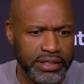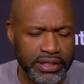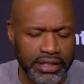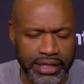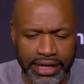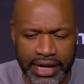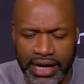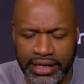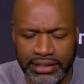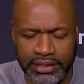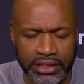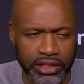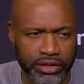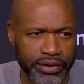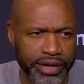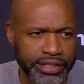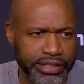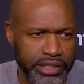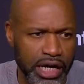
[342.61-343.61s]
and the guys did a
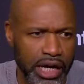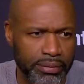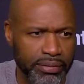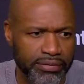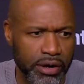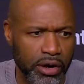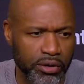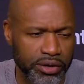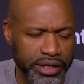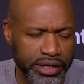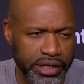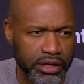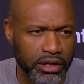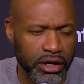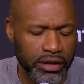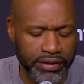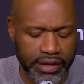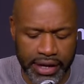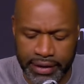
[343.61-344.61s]
great job of honing in
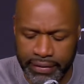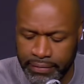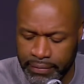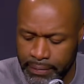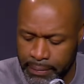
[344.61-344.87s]
on that.